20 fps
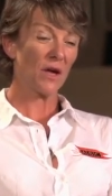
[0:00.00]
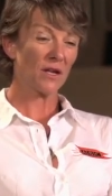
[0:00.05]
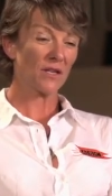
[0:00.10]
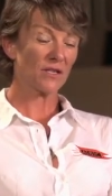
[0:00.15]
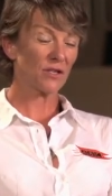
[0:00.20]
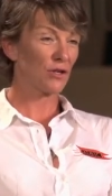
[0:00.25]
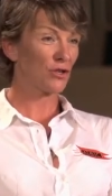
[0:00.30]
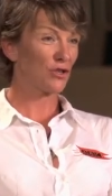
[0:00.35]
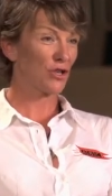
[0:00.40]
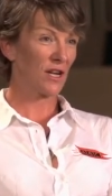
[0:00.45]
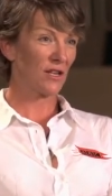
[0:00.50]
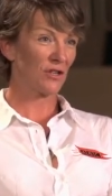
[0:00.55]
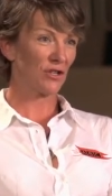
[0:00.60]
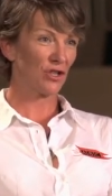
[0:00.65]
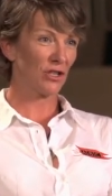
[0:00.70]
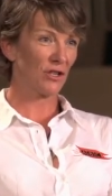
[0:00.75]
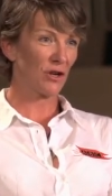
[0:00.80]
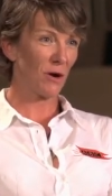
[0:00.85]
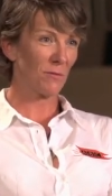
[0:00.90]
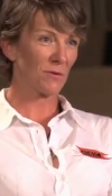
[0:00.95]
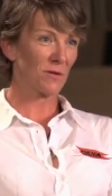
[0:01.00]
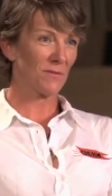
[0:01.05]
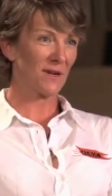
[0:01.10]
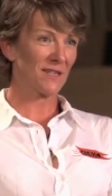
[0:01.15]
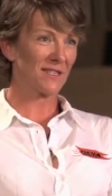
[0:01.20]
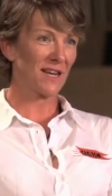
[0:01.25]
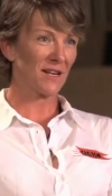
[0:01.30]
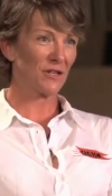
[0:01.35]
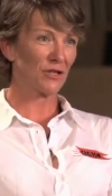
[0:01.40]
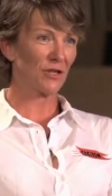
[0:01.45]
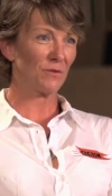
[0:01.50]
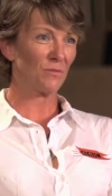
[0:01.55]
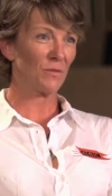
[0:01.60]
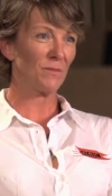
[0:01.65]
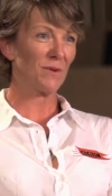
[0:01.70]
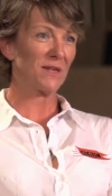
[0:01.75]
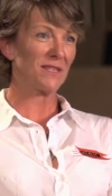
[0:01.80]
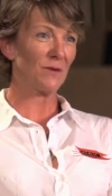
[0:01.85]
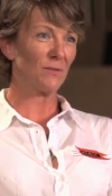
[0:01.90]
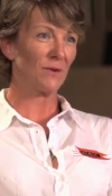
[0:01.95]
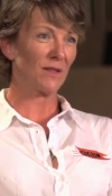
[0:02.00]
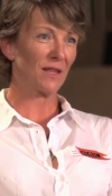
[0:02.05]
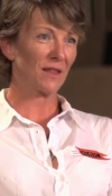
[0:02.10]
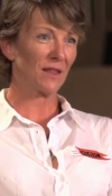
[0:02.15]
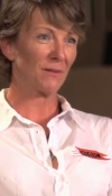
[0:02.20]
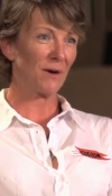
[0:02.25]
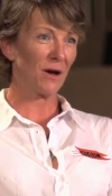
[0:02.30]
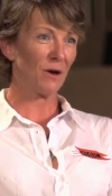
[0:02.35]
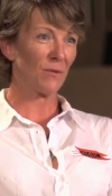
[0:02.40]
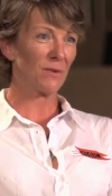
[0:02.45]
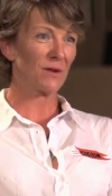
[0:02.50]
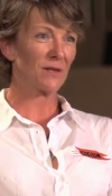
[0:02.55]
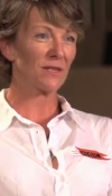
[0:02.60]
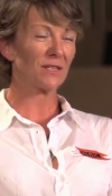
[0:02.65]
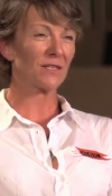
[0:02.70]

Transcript: Search engine optimization we're busy with at the moment.